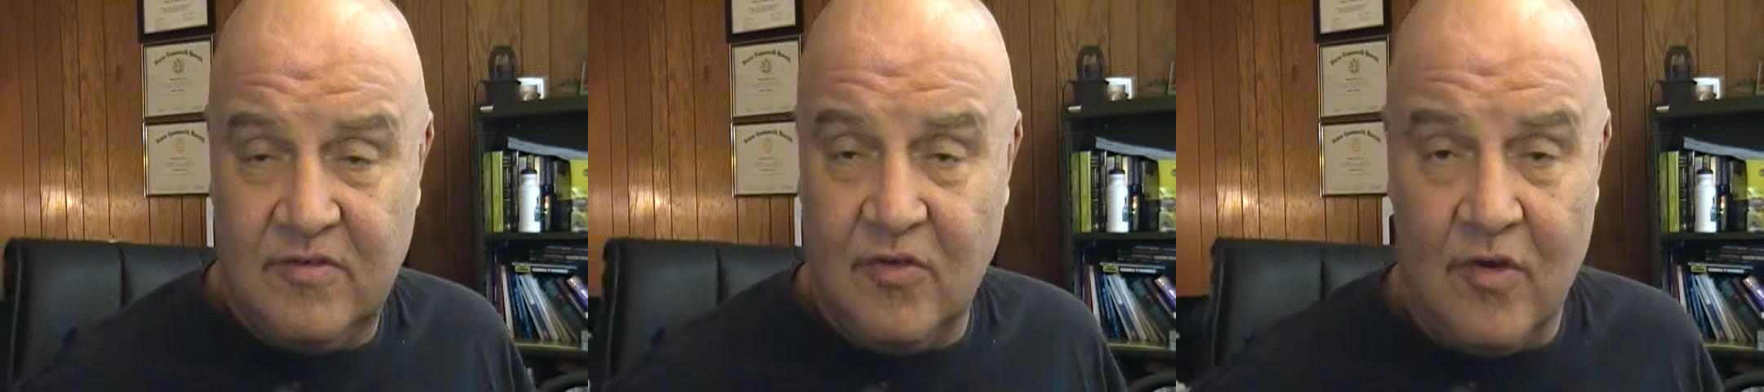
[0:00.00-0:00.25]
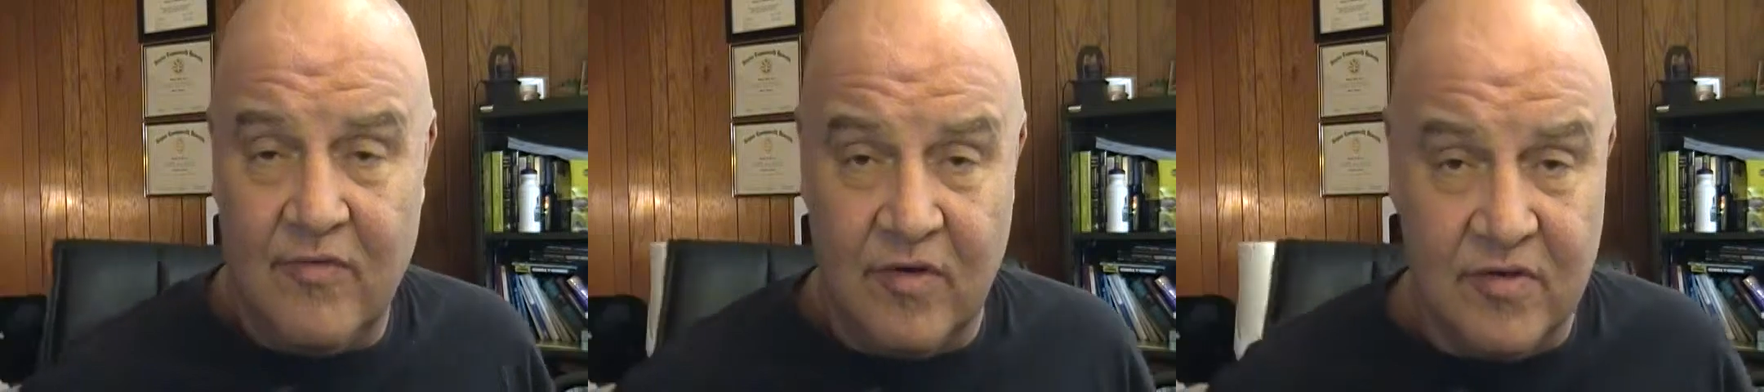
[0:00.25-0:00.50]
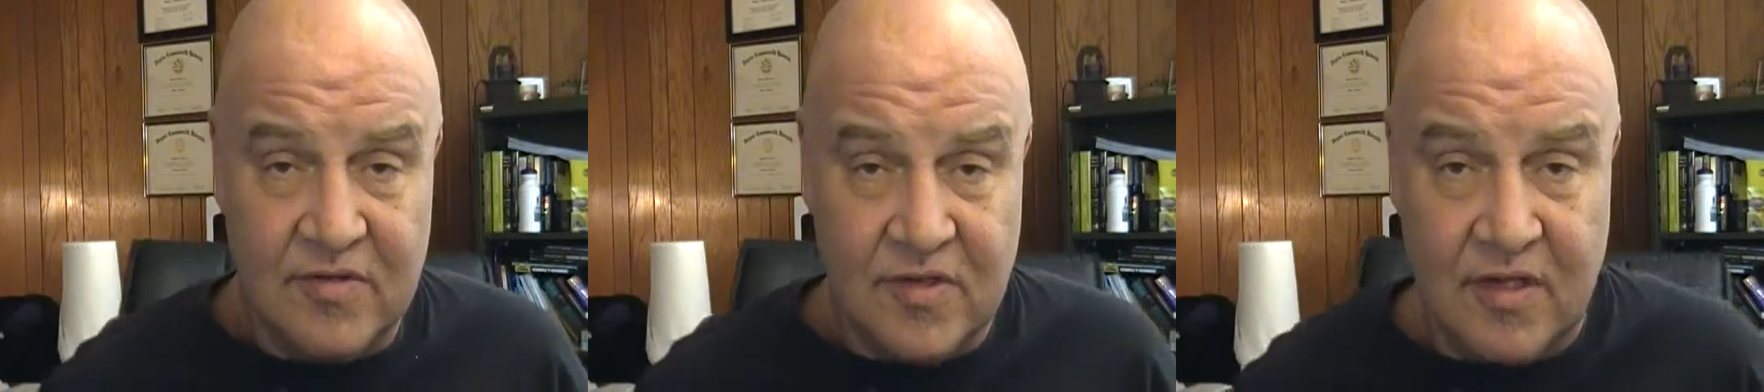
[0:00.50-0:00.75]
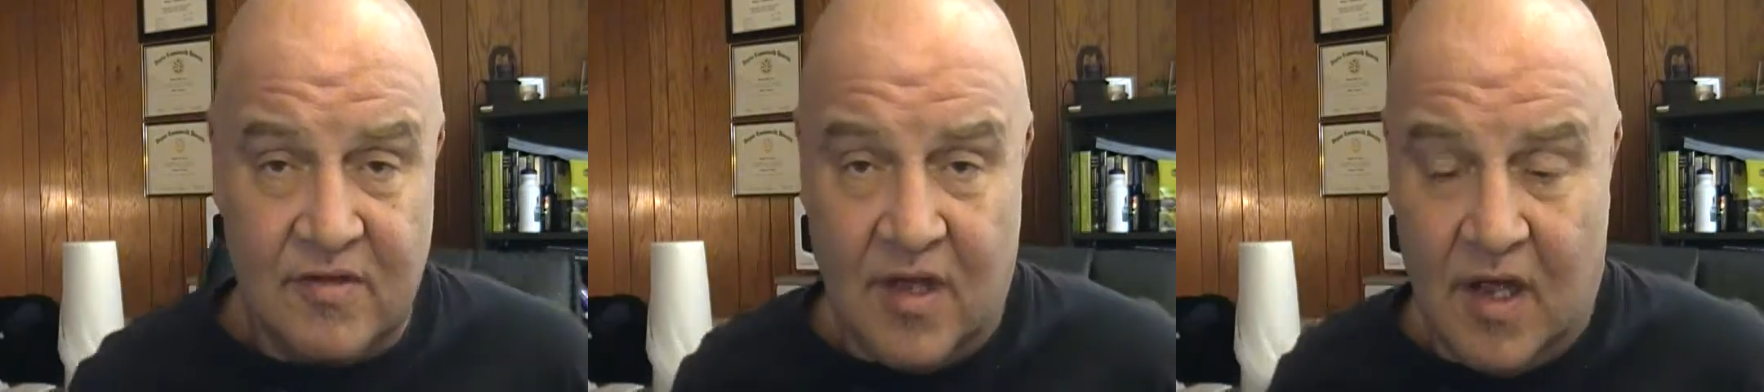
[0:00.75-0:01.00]
servers
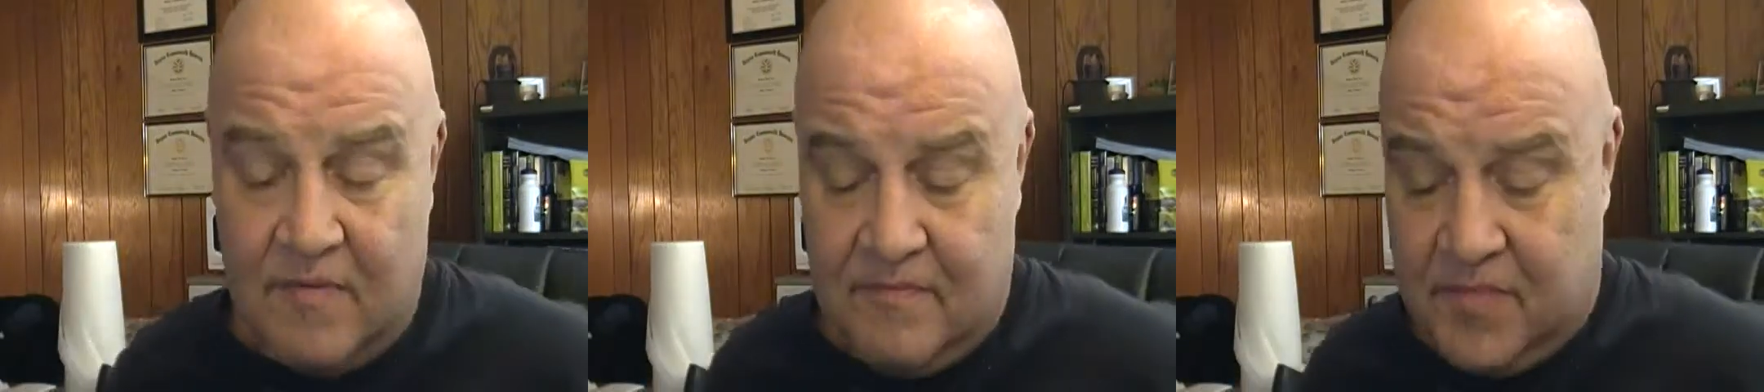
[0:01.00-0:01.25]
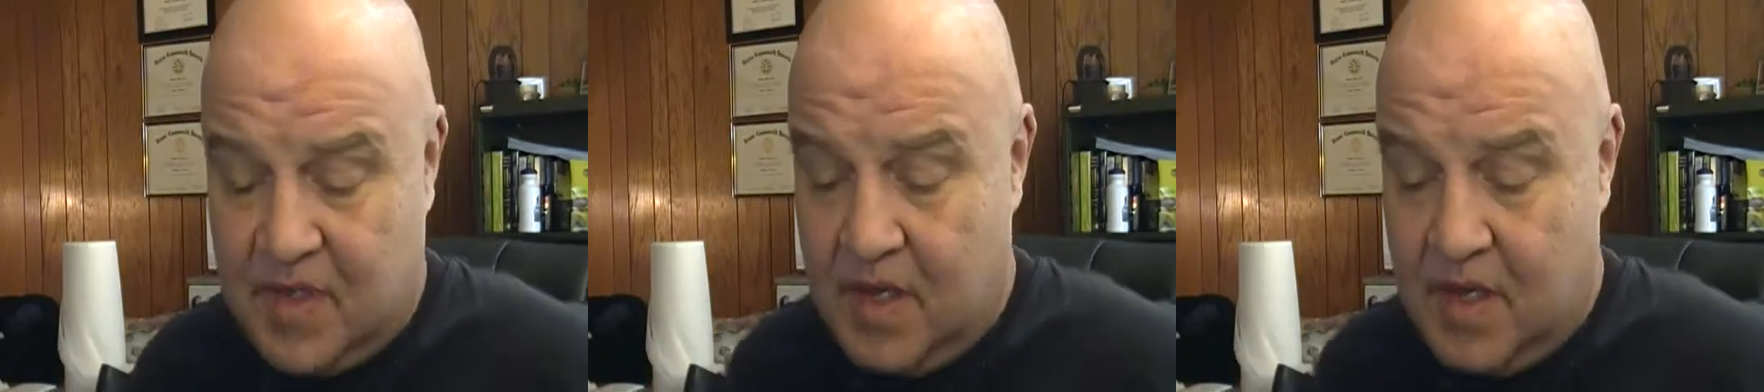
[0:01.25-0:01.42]
that